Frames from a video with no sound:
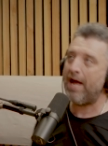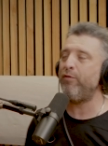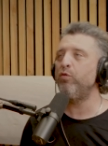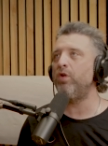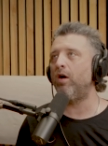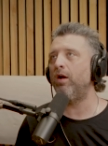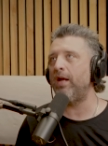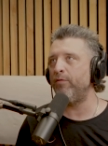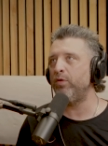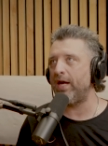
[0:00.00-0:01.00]
Have you
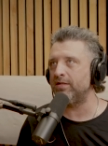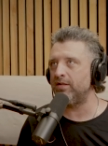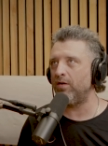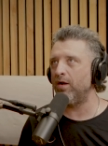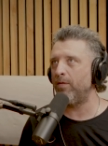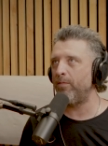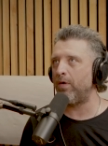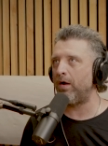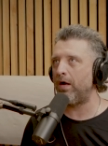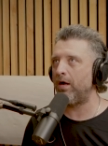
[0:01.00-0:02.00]
guested on a
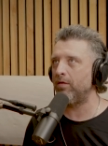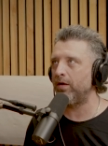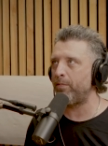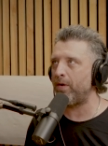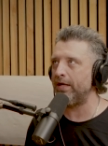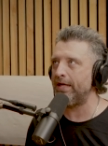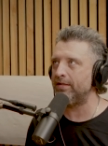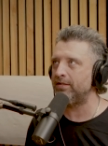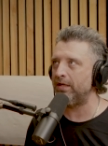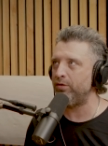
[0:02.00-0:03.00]
like a
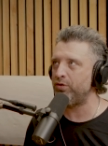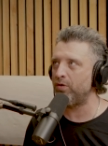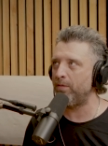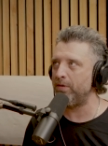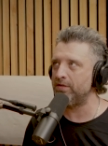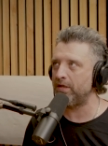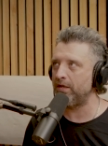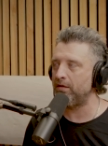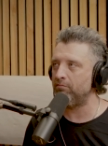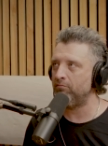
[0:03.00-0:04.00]
podcast and you show up and it's
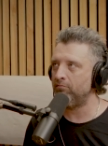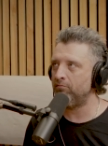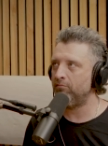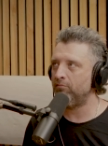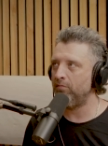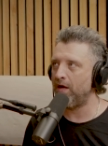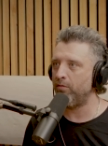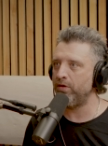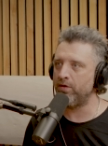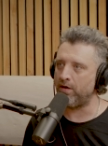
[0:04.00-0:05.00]
like not
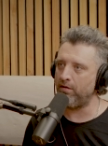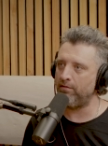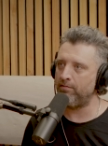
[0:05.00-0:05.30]
what you thought?